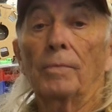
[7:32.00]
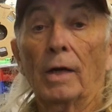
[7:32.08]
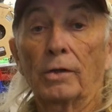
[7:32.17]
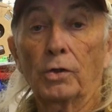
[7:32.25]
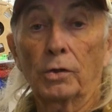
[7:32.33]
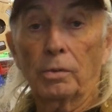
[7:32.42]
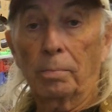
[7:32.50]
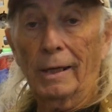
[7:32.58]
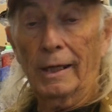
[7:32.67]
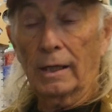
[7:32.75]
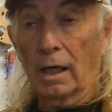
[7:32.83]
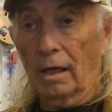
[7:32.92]
I took the
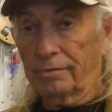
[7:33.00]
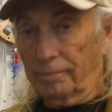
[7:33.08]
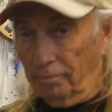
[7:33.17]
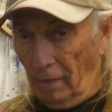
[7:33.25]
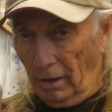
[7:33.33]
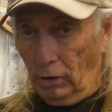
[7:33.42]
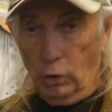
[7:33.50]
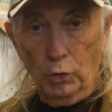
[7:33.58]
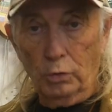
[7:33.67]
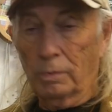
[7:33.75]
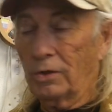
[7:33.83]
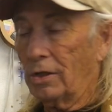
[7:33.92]
plate off, made a
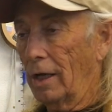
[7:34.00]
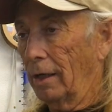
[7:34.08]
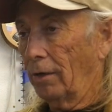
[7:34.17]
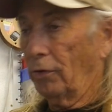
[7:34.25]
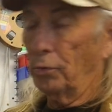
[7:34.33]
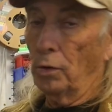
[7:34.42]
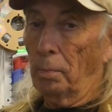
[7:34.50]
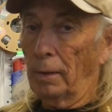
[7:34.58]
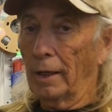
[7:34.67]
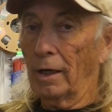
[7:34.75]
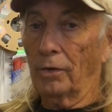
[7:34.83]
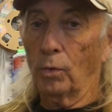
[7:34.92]
huge mistake, threw the
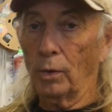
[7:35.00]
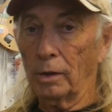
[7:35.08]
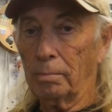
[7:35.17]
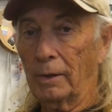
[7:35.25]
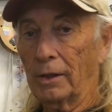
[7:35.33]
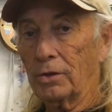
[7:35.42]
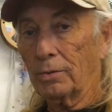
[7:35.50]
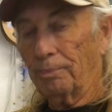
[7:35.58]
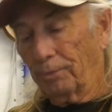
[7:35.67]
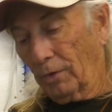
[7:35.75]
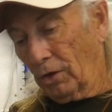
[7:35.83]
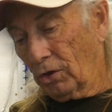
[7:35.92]
plate on the workbench,
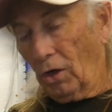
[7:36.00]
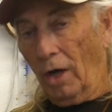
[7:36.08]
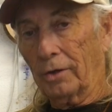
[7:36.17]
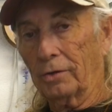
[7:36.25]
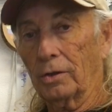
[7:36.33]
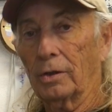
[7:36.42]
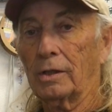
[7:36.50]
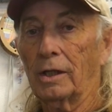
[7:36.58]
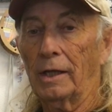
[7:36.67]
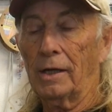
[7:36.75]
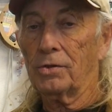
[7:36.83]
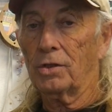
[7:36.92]
soldered the
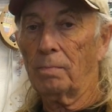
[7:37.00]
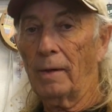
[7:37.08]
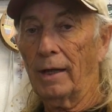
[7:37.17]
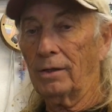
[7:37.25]
connections back